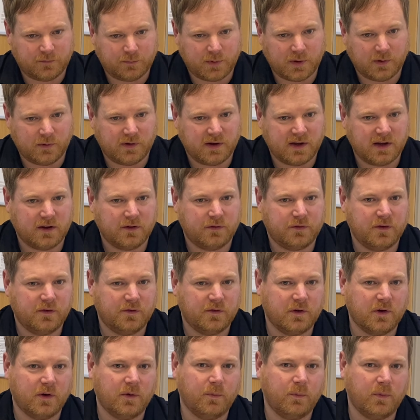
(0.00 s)
building if you've
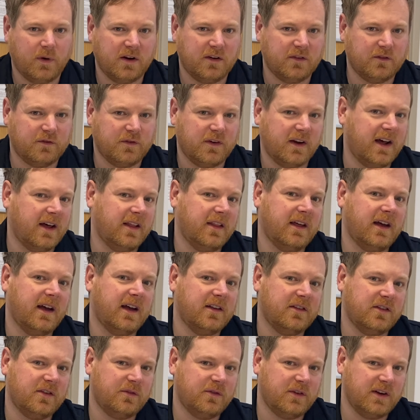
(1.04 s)
got one flat that
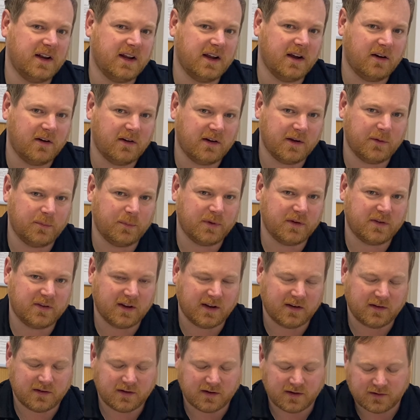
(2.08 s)
has a really high
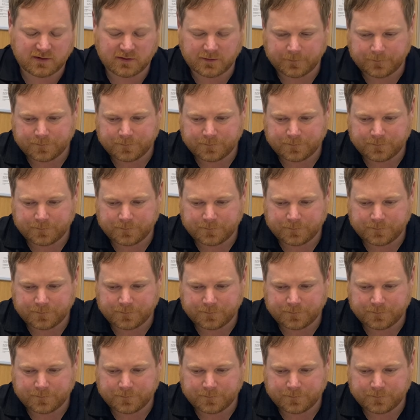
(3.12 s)
percentage.